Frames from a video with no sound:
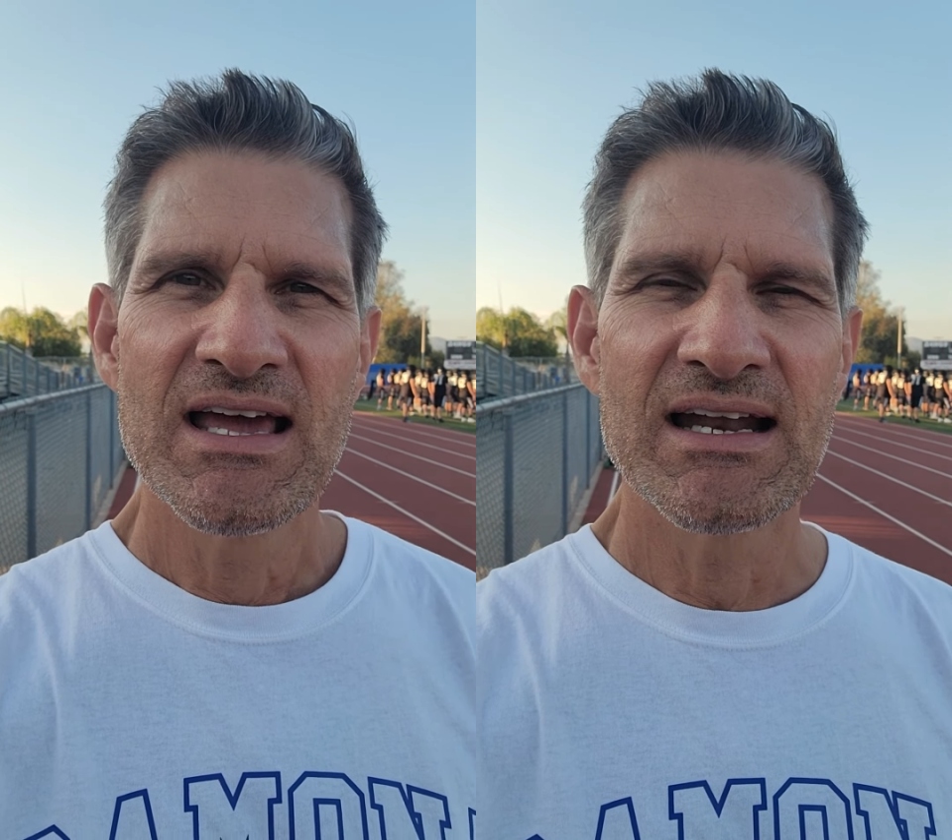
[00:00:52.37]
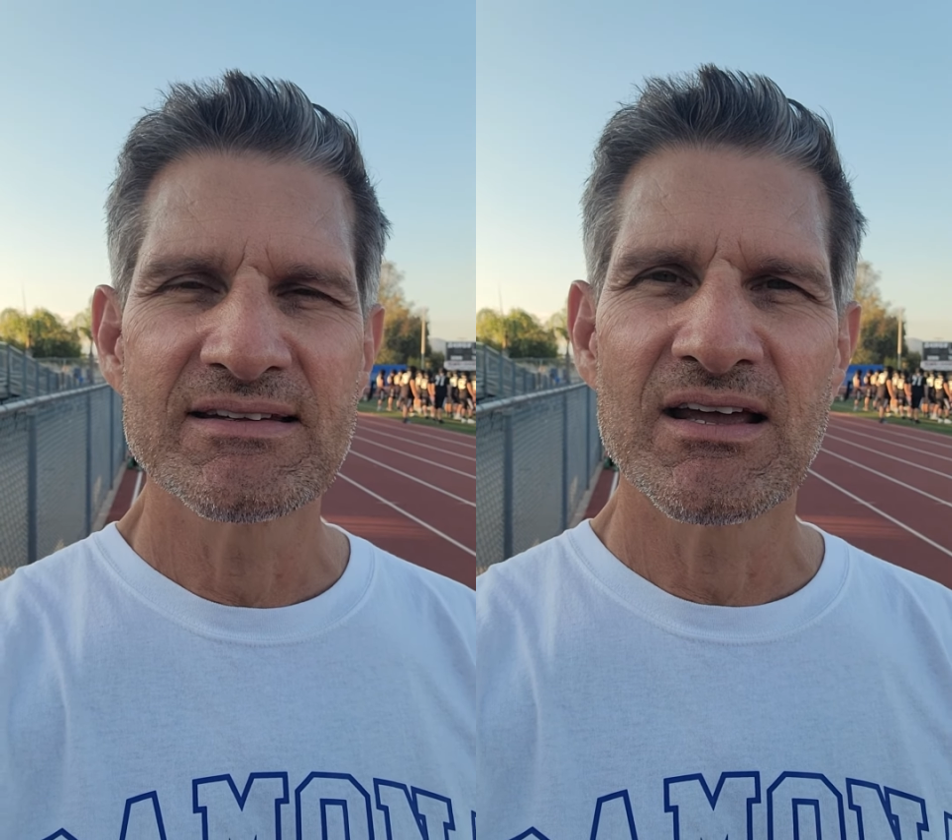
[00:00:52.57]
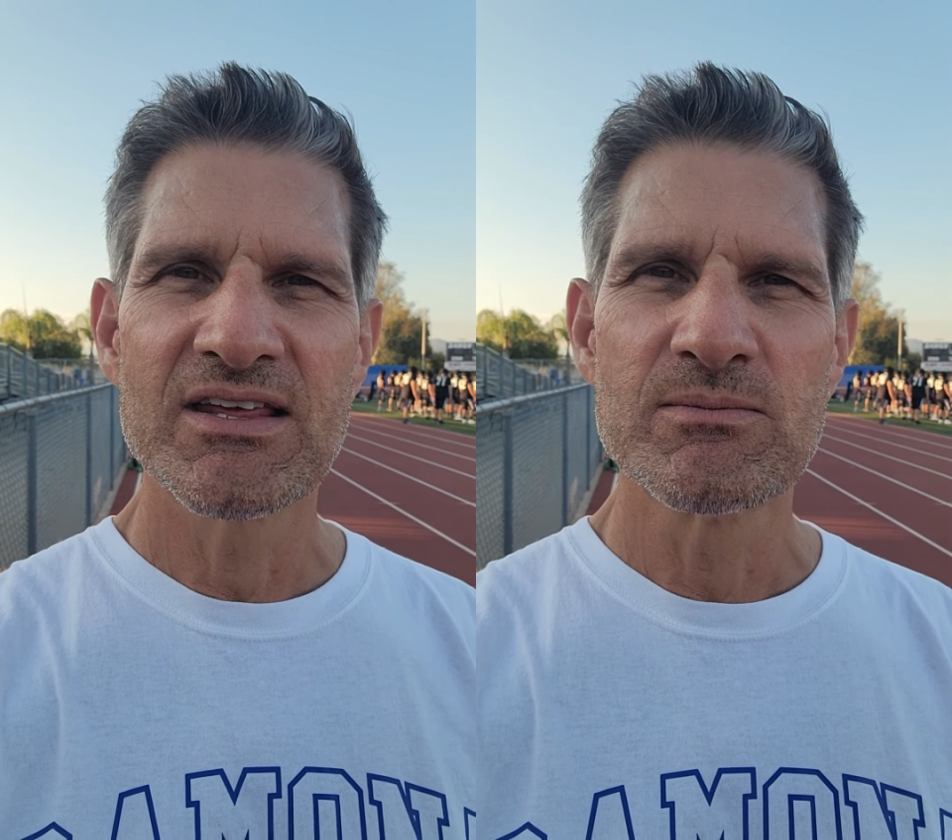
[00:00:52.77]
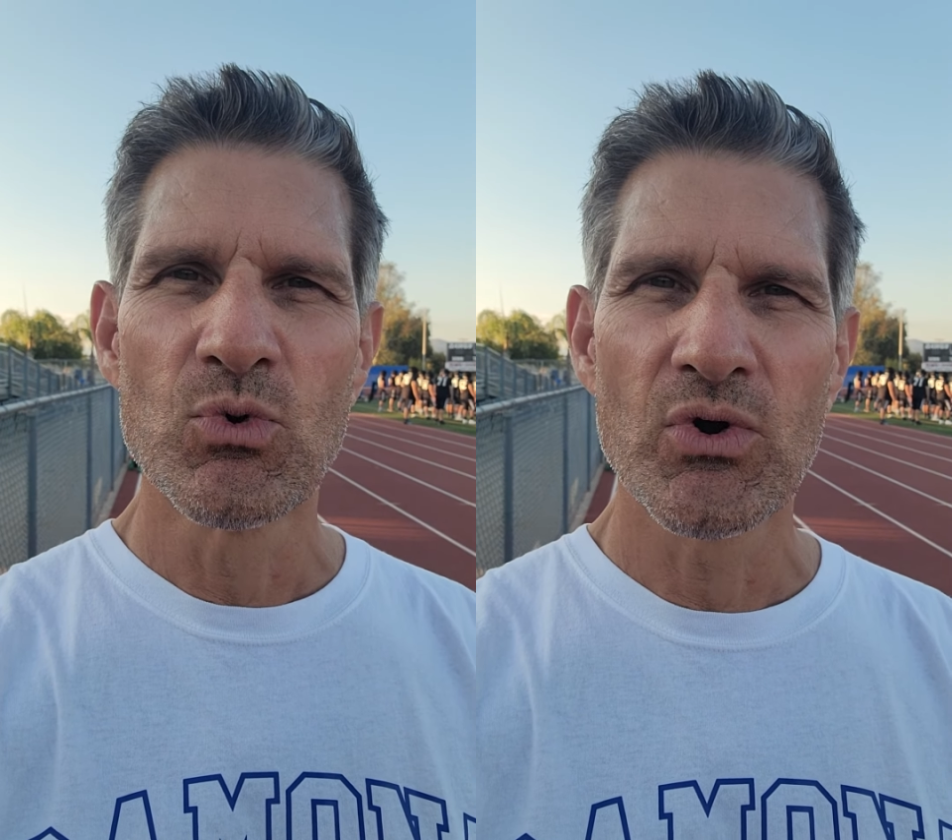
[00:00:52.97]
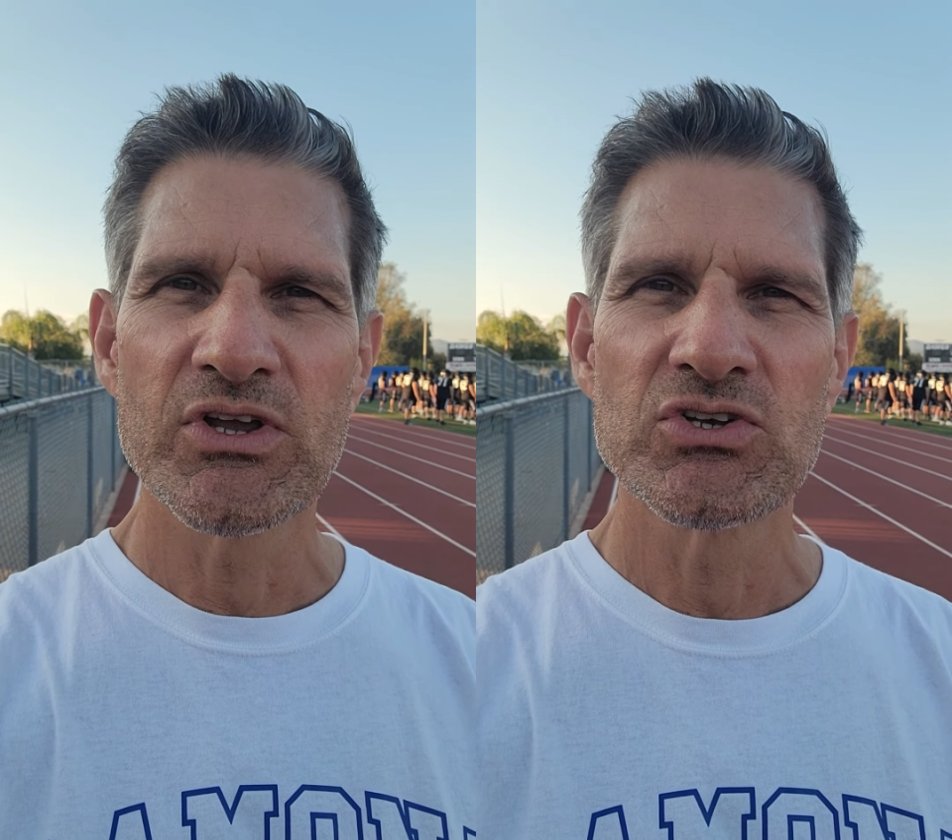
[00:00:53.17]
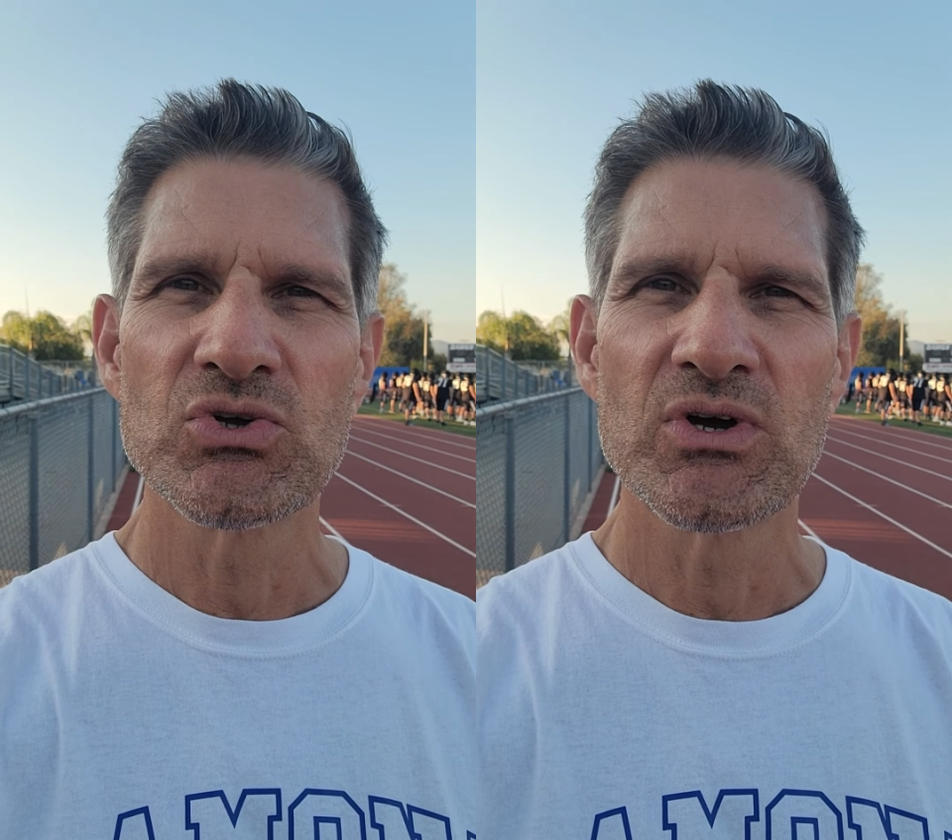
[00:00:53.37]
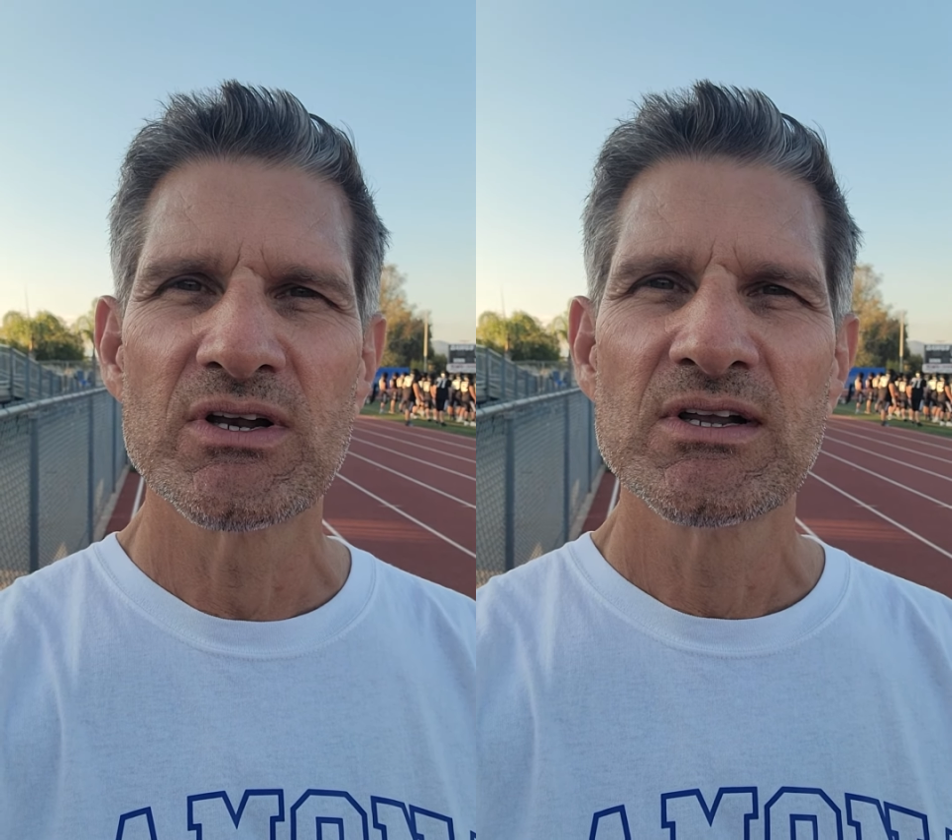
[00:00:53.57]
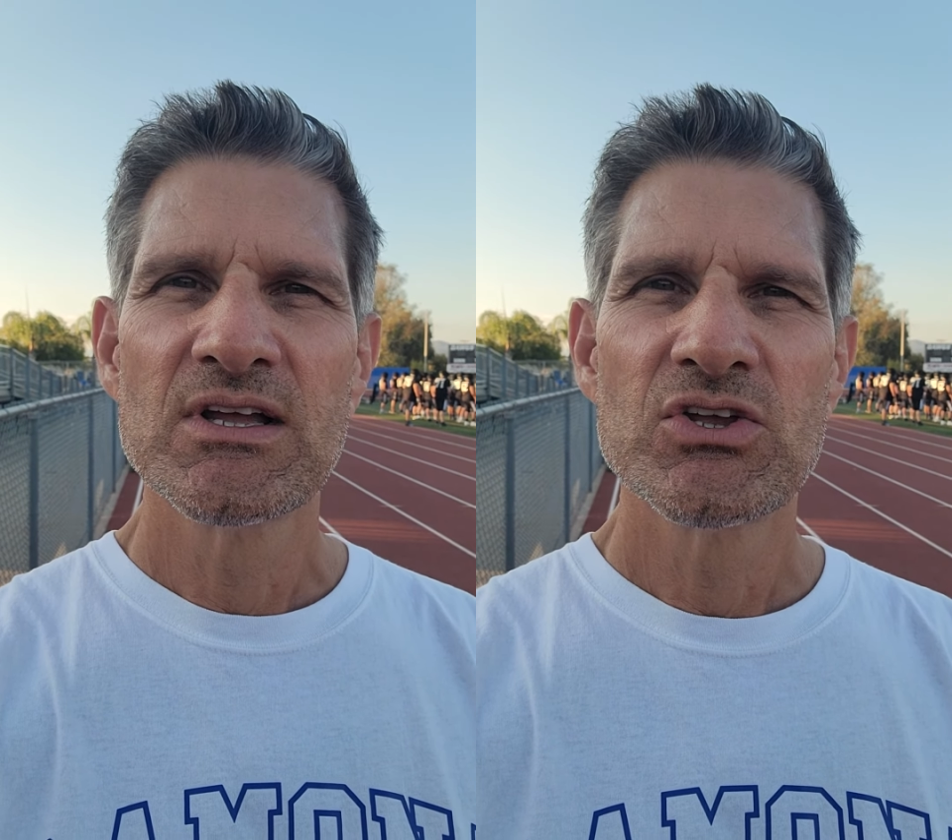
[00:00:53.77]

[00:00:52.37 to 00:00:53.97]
And I tell you, the more you do it,